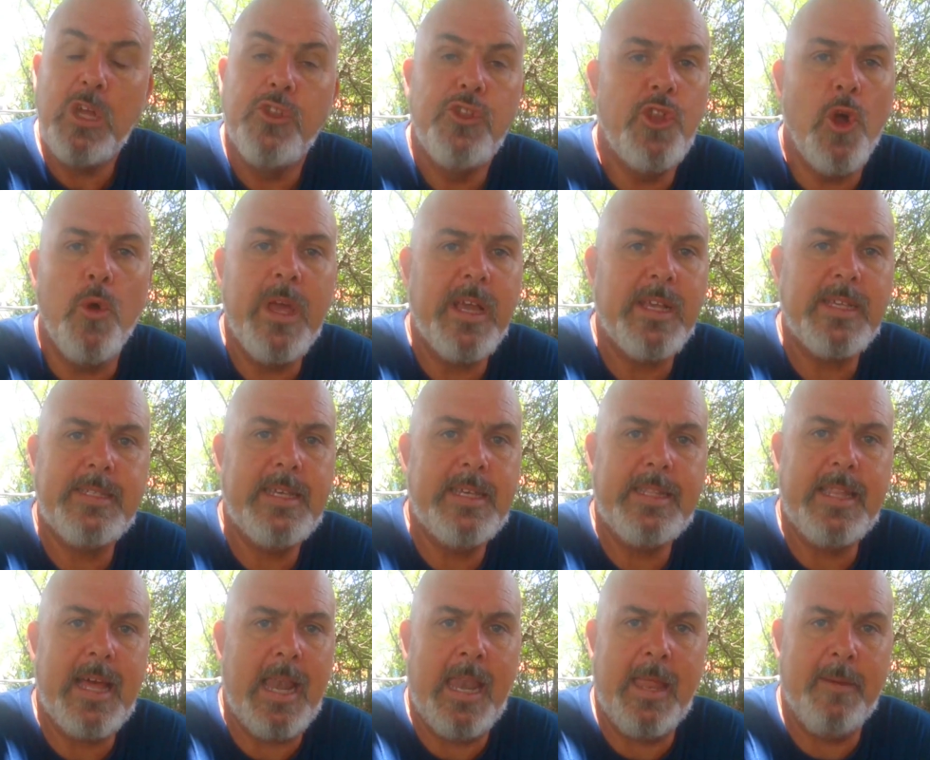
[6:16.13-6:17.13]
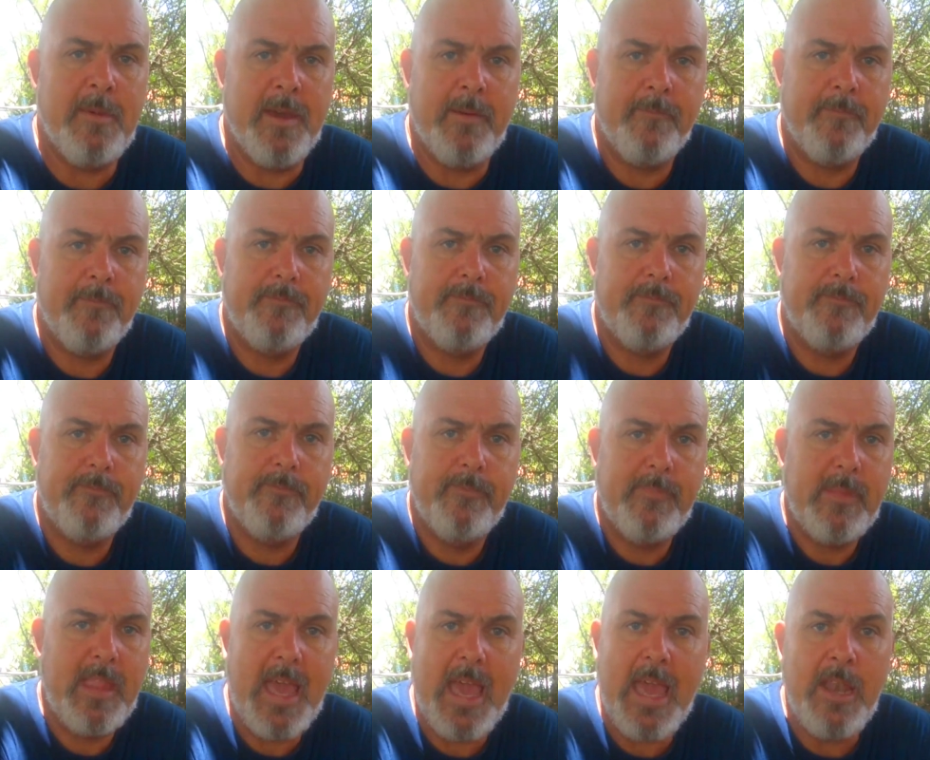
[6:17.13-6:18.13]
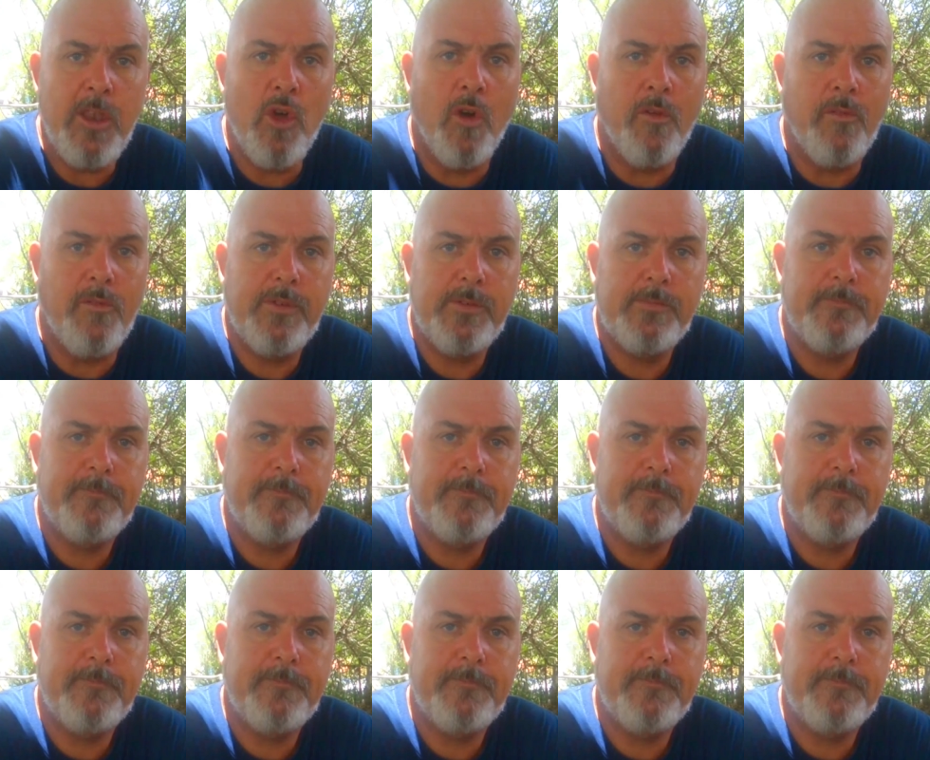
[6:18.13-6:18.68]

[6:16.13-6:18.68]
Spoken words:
Don't exceed that limit. End of.